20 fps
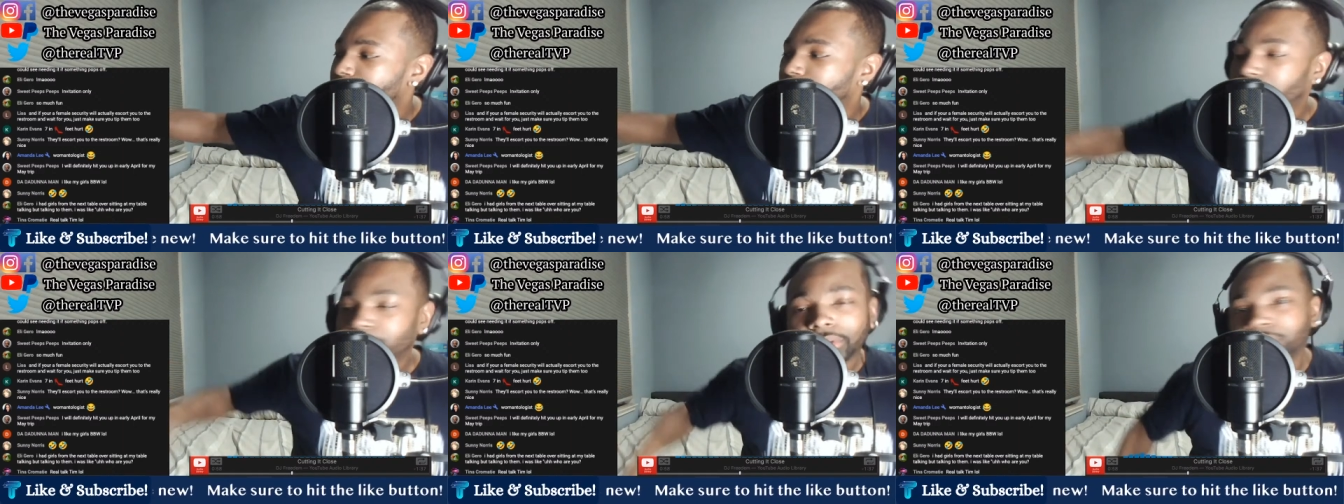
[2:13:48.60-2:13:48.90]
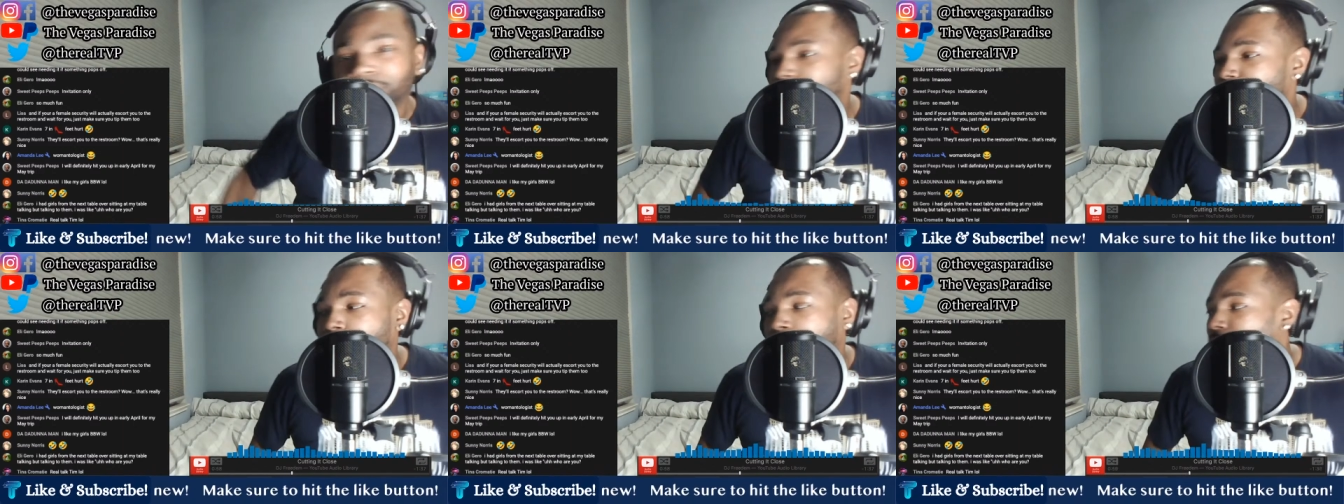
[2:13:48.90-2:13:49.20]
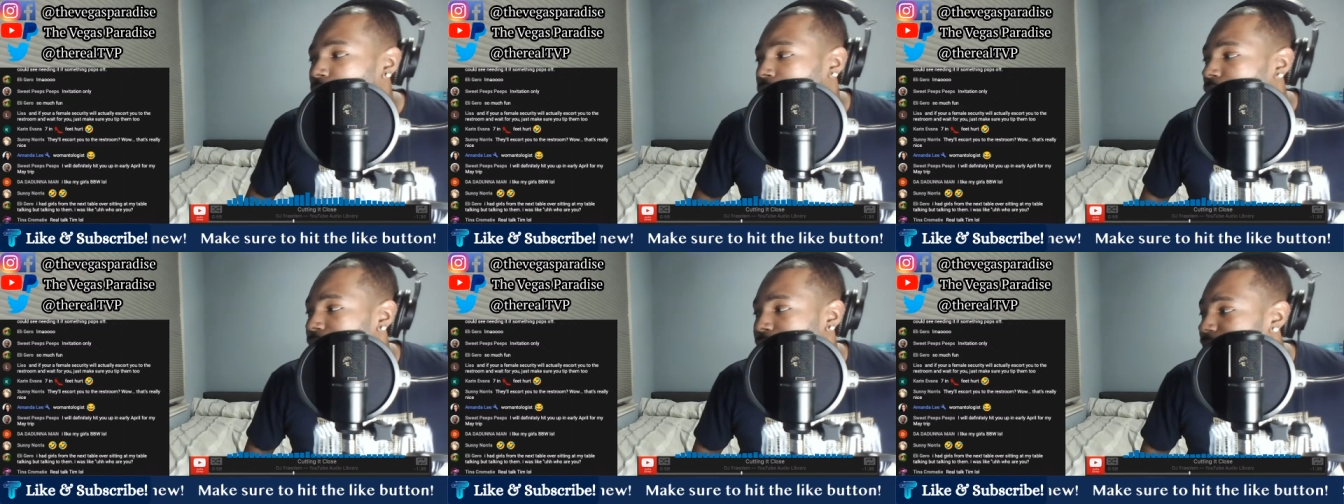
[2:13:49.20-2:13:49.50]

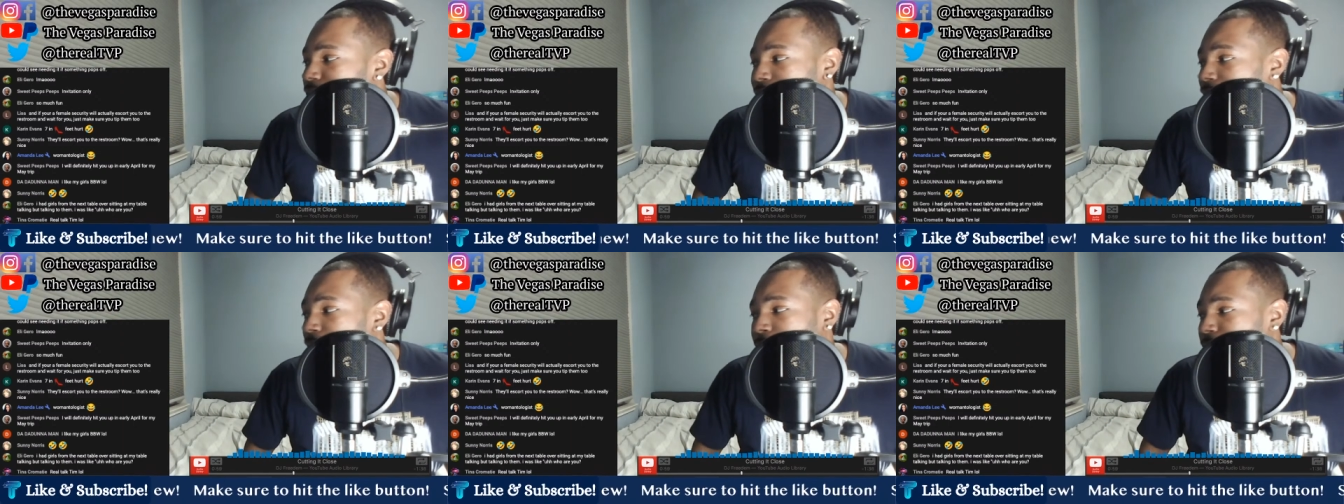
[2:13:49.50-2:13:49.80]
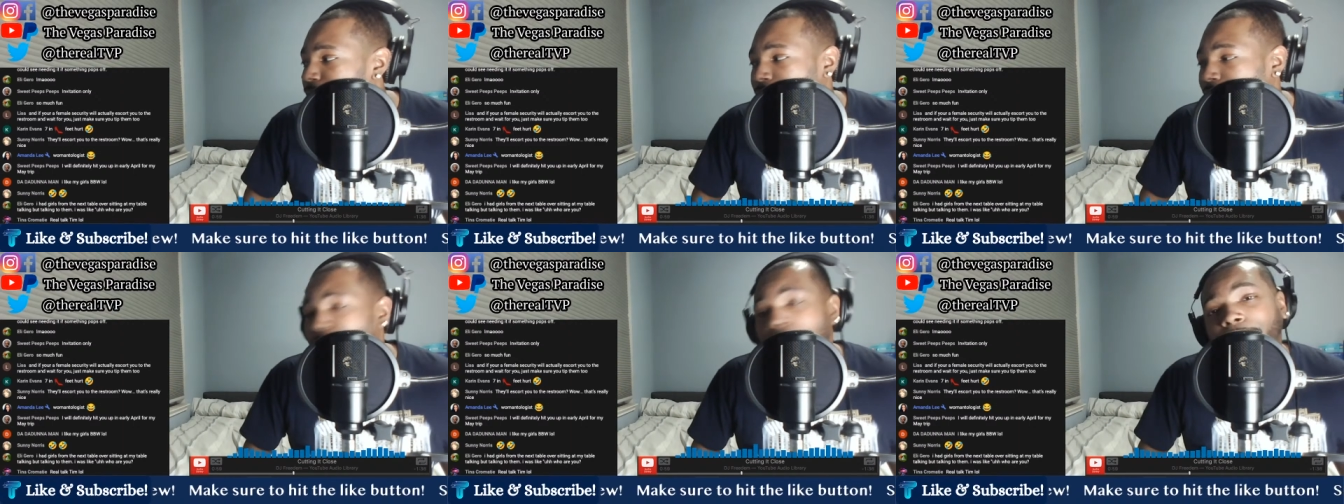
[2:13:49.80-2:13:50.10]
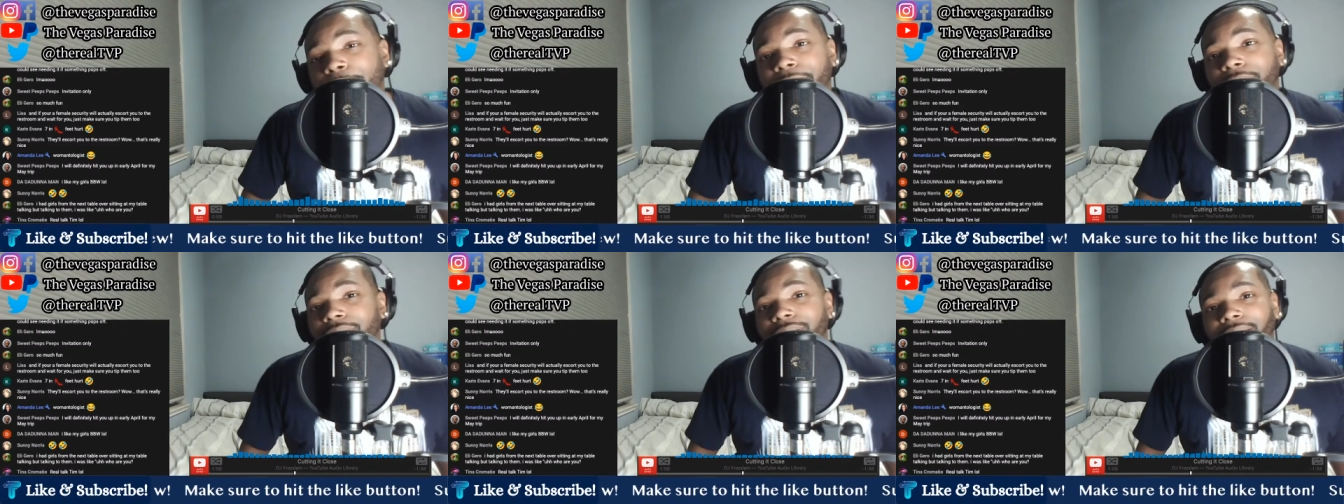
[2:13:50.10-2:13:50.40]
nah, that's not gonna
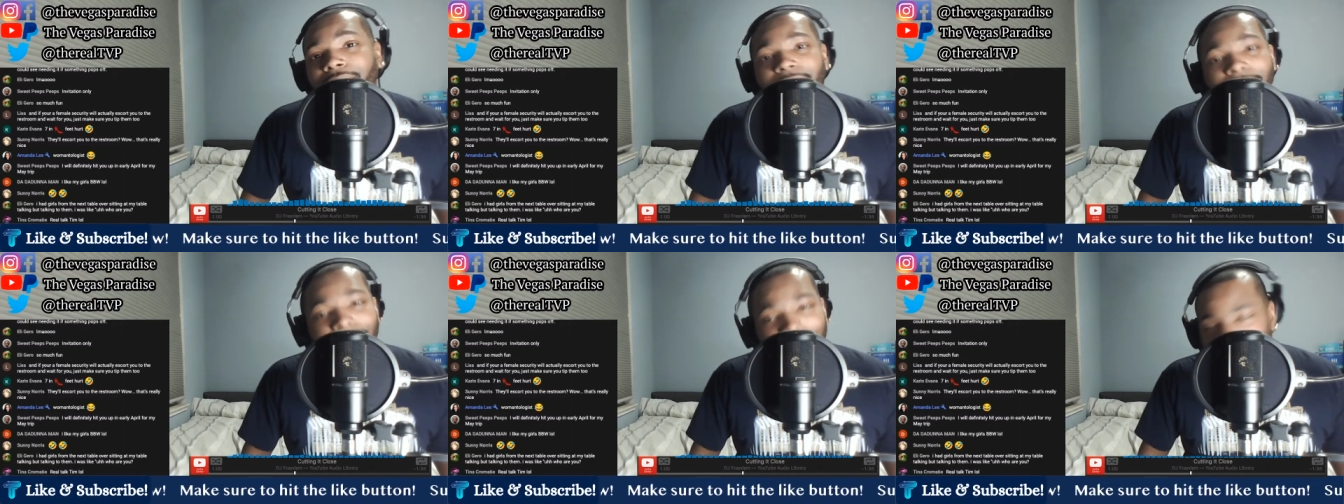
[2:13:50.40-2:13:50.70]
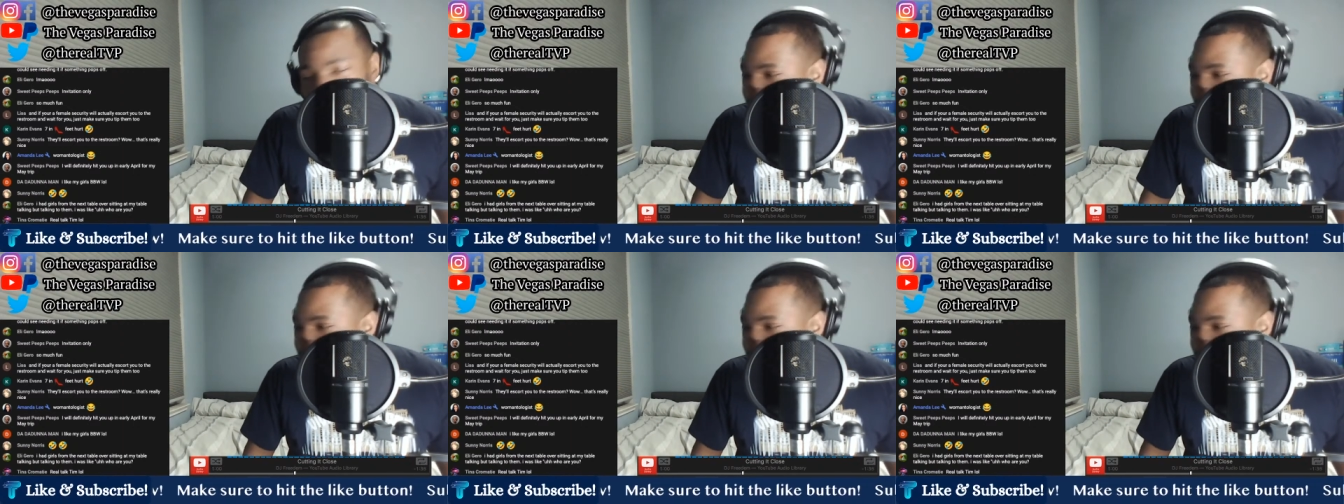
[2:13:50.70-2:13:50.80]
happen. Like,